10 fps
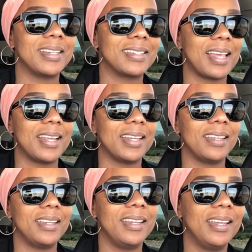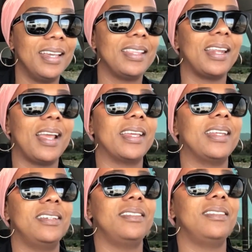excited that I
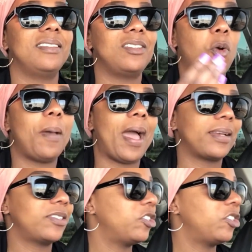can go back